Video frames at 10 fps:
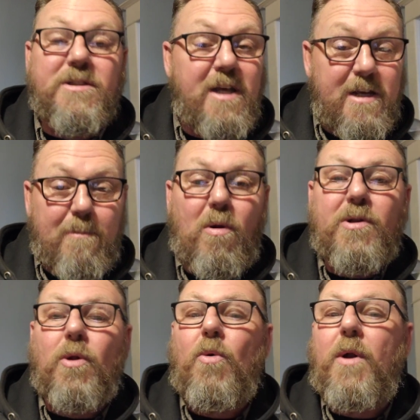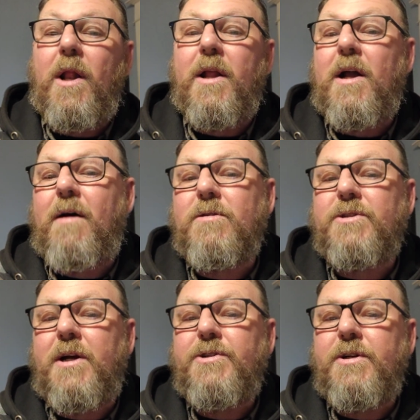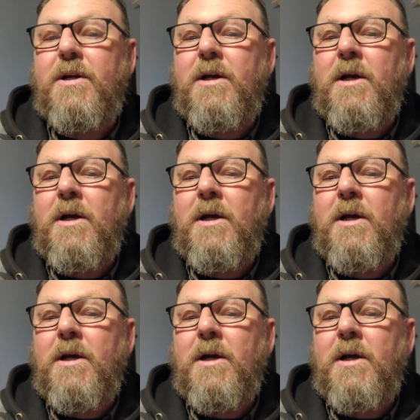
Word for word: See how you brought the Lord into the conversation?